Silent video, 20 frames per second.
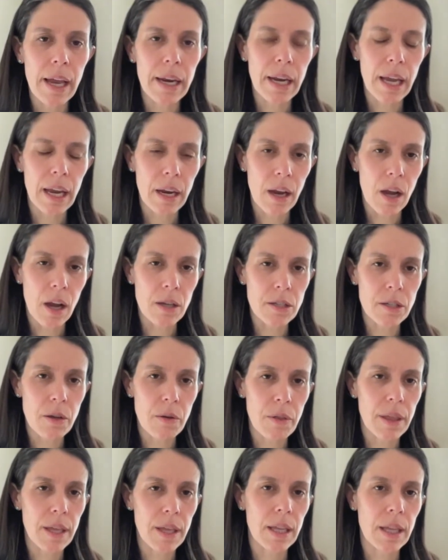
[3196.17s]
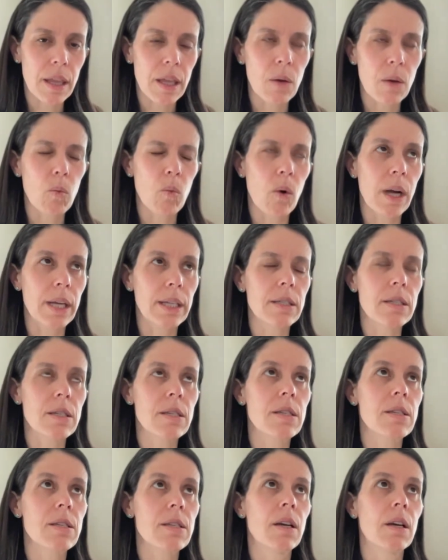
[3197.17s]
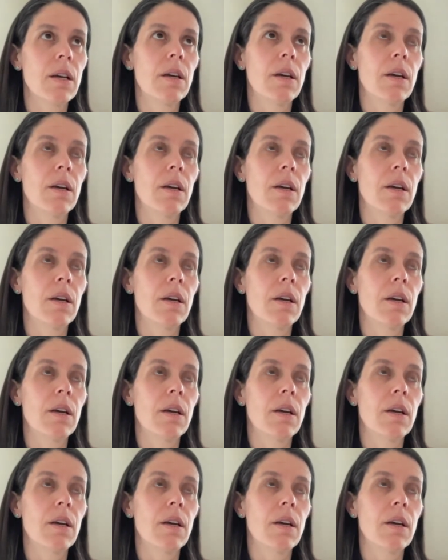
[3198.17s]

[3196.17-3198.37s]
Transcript: And I also think that once,